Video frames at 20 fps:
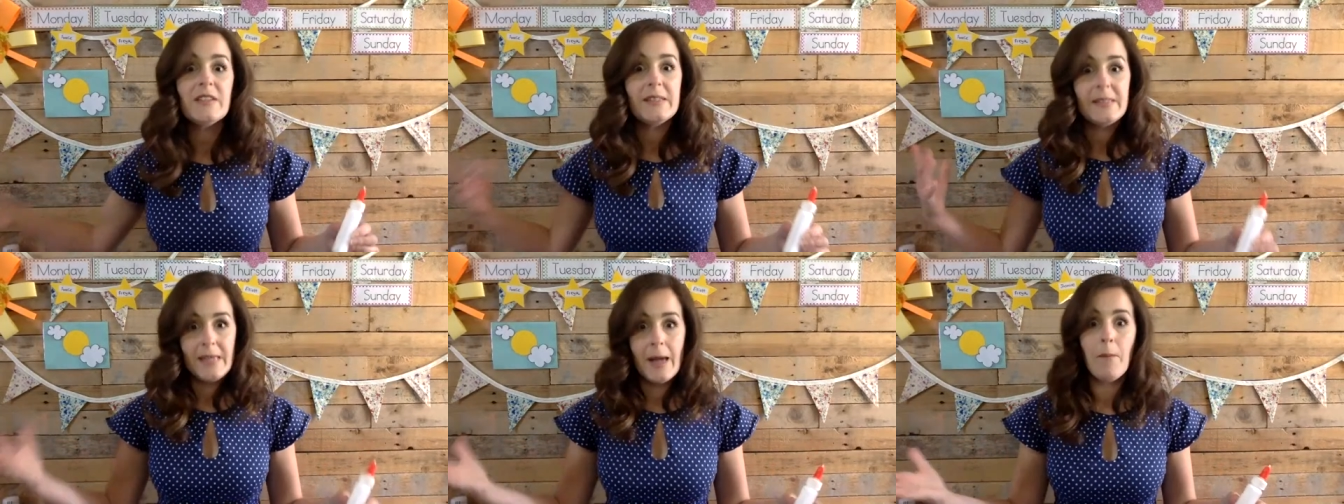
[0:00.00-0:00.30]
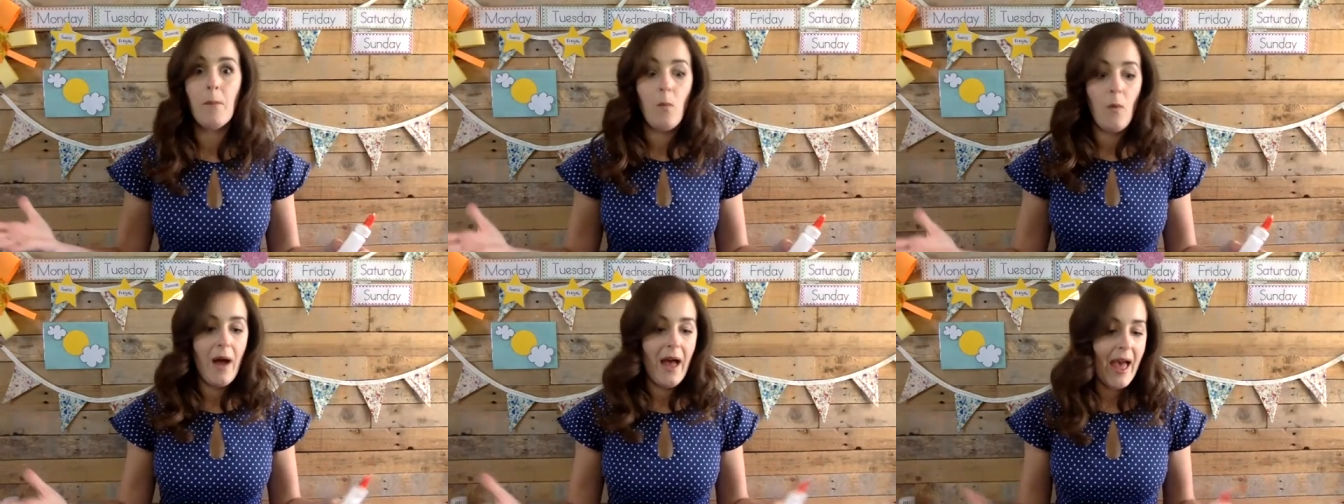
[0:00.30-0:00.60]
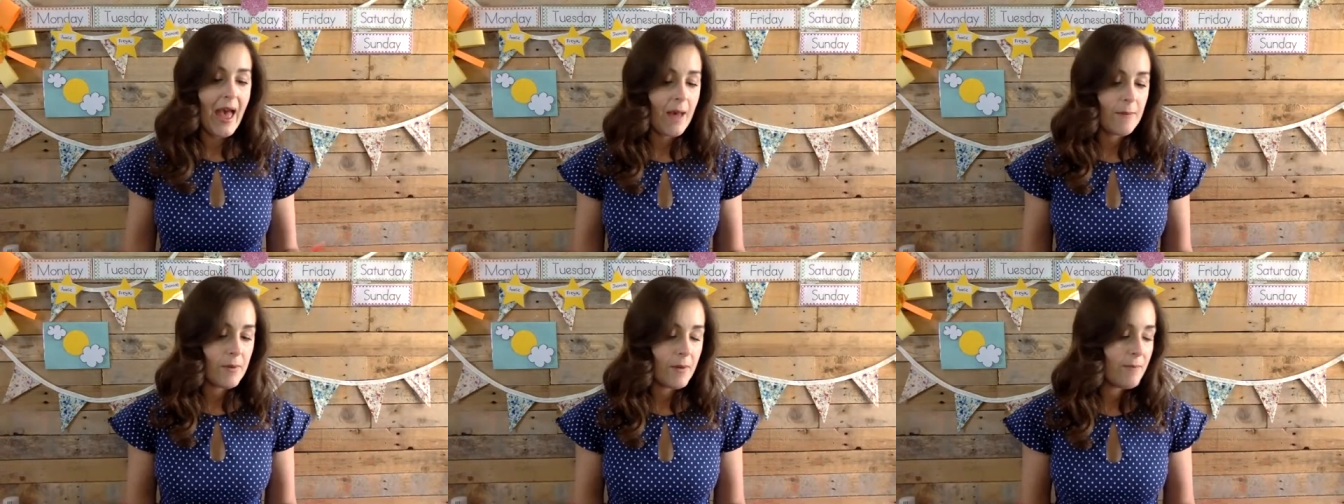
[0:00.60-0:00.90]

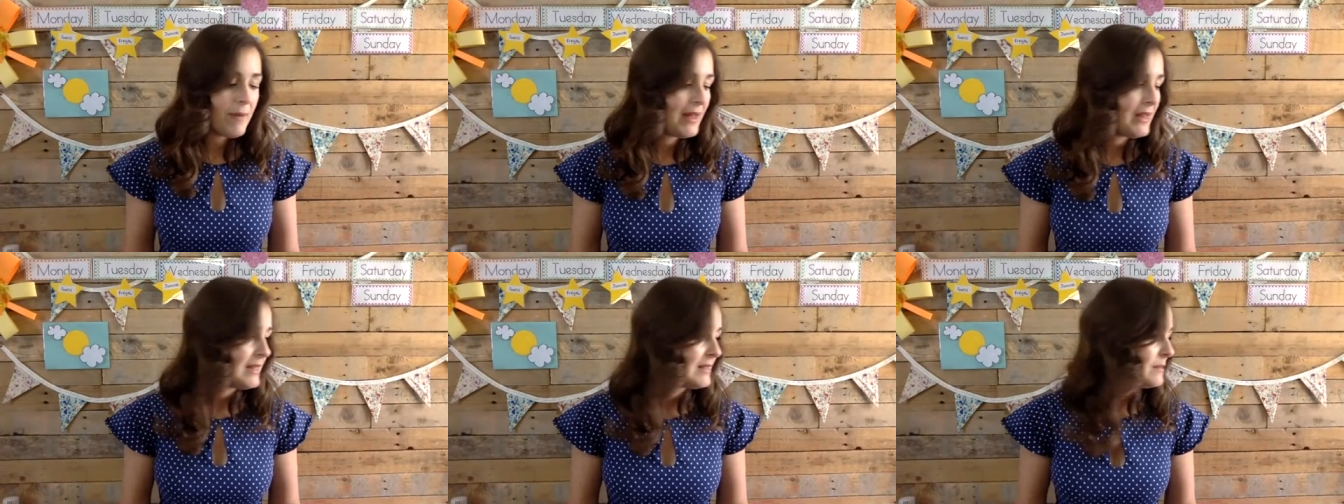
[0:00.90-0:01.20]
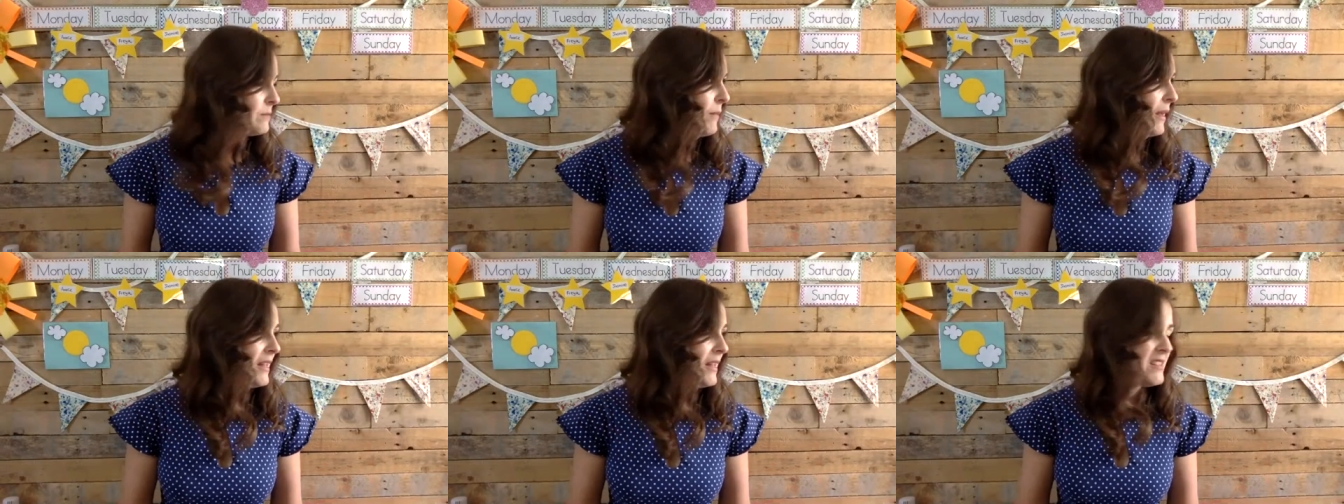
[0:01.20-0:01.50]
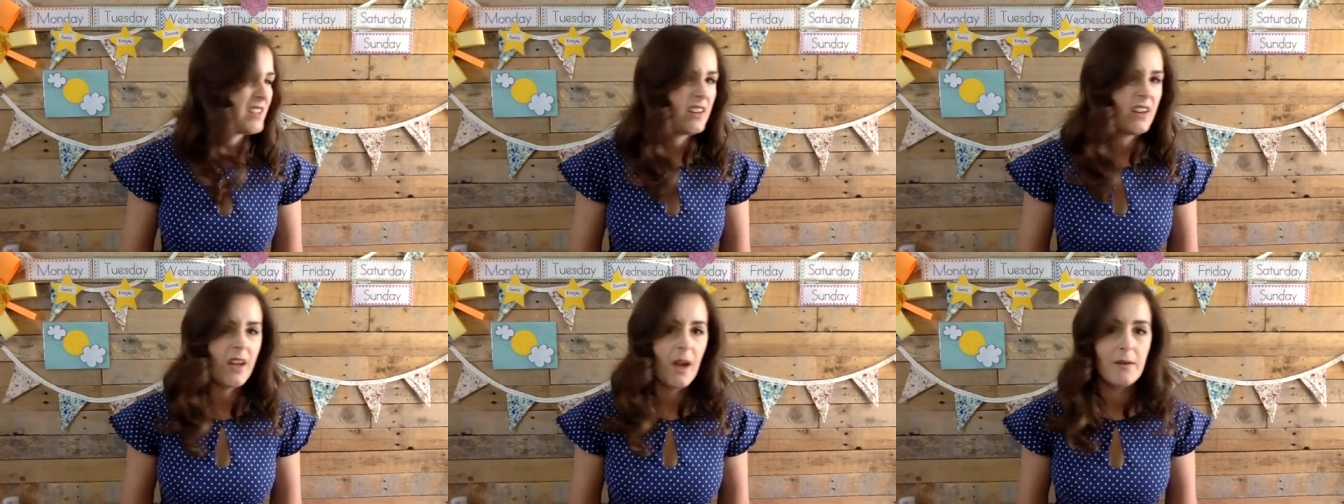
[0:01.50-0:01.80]
somewhere, but Bella's Bella's
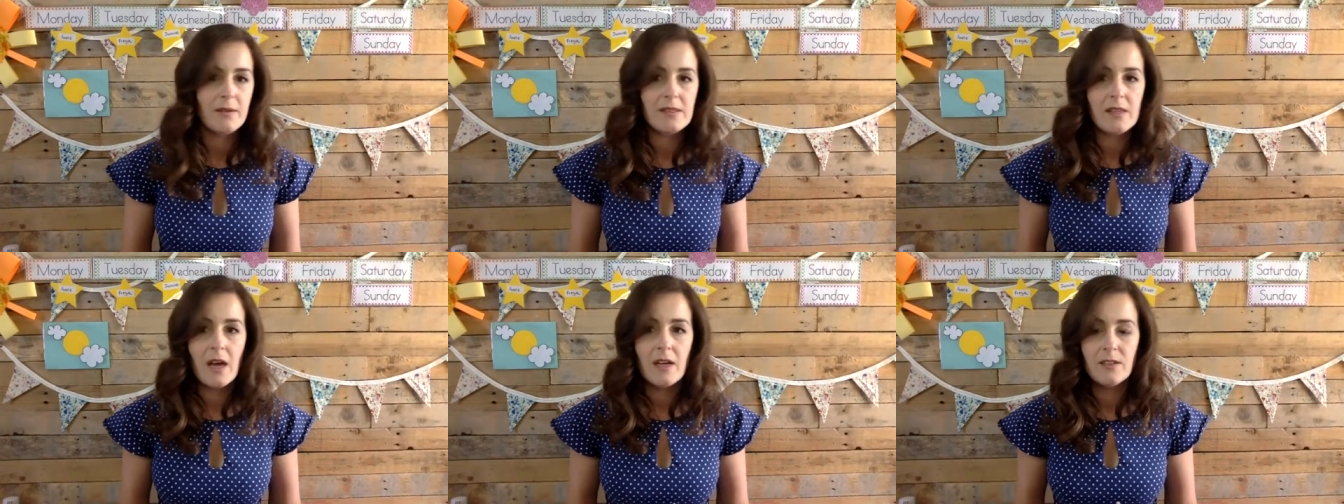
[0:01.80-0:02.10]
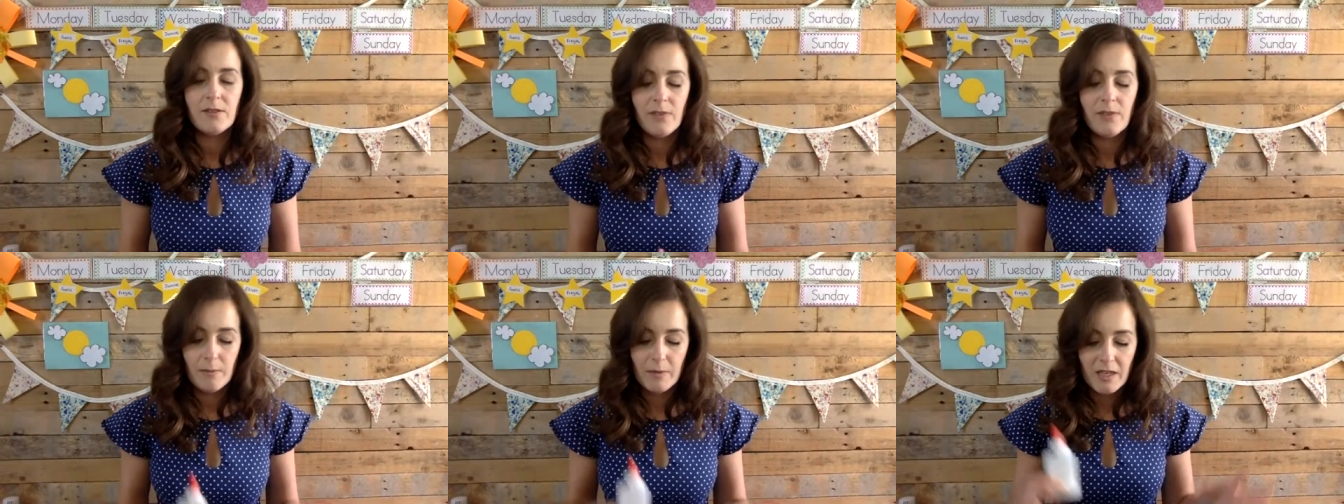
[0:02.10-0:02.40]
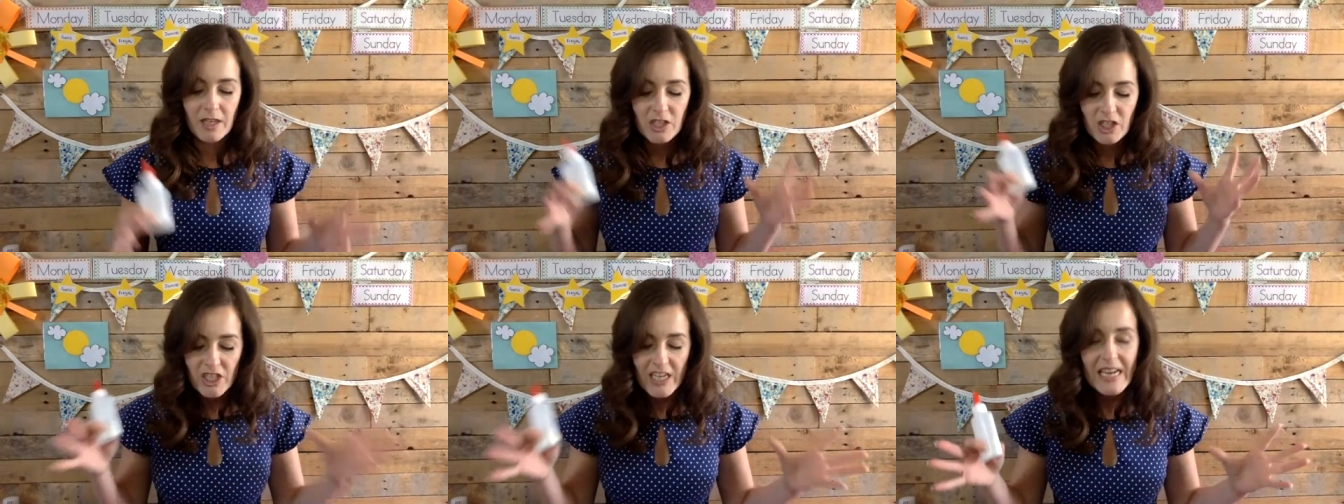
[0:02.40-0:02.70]
going to go search for it
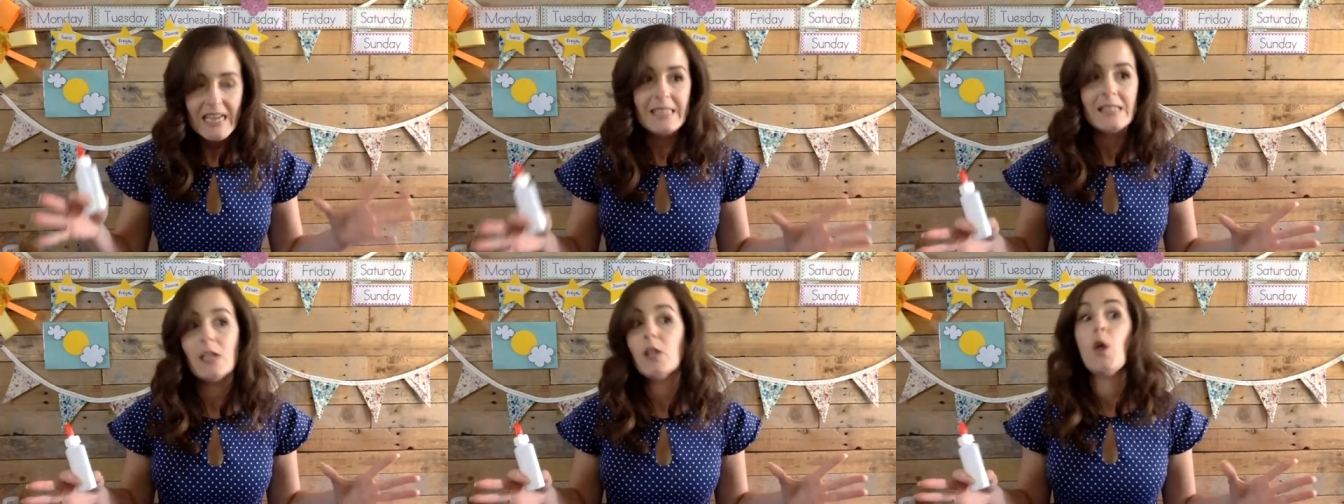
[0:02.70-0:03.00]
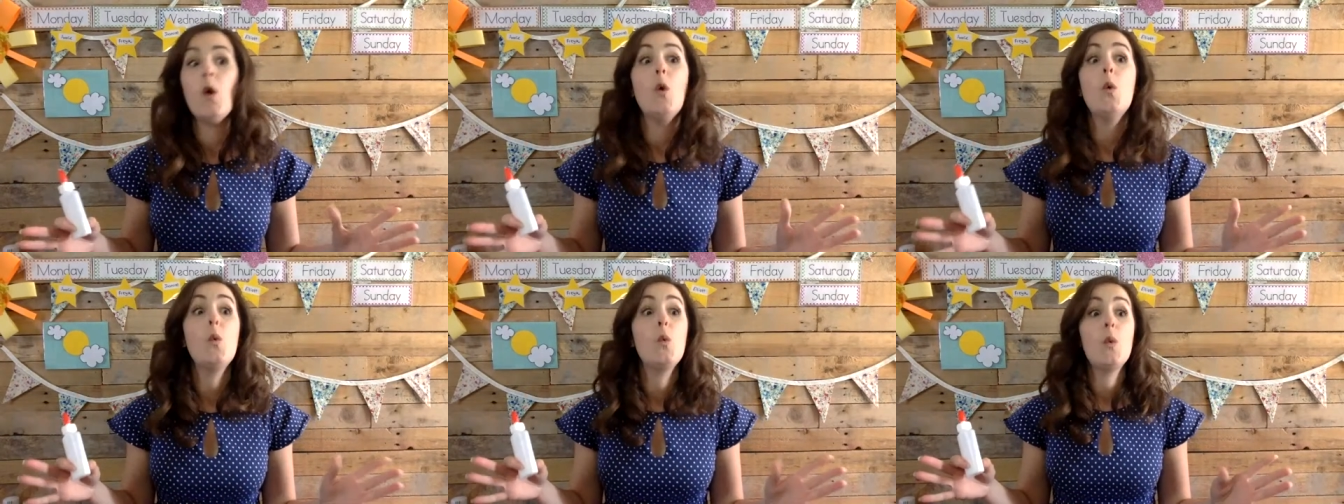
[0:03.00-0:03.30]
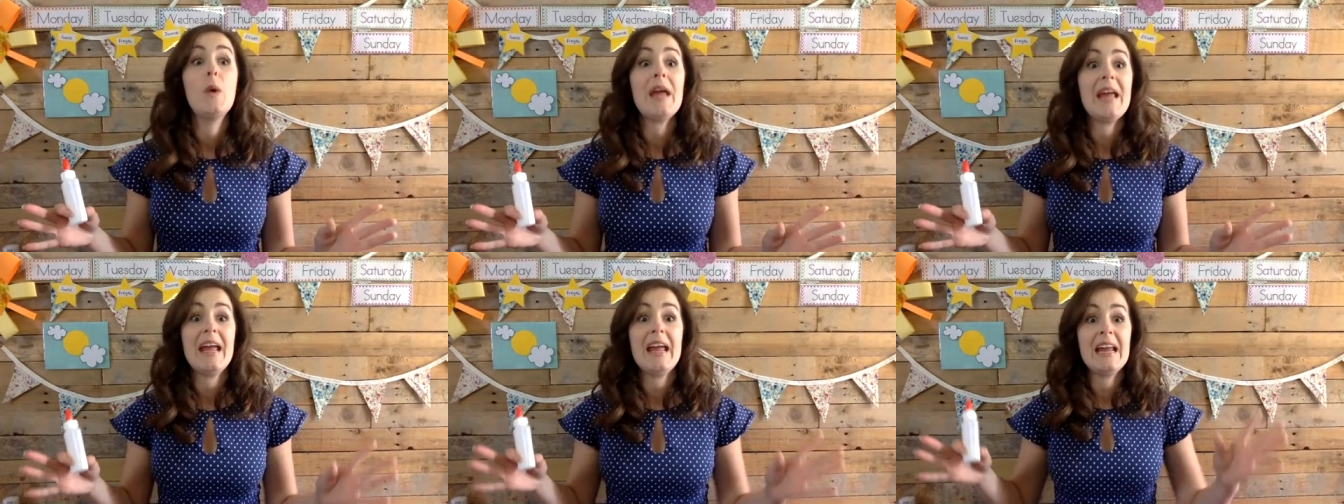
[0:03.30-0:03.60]
because she is the
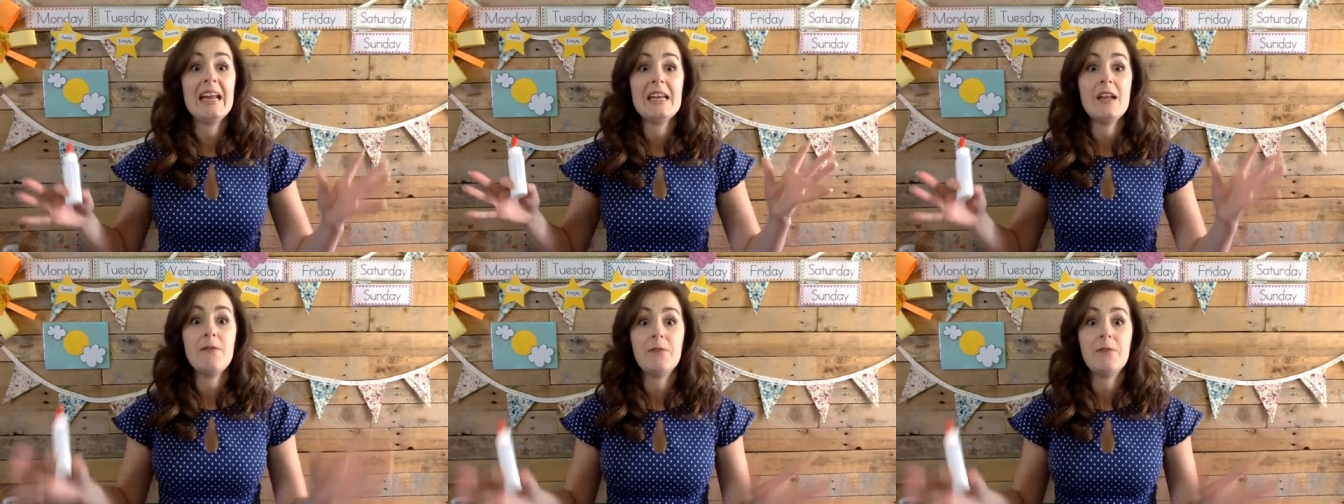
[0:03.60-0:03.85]
queen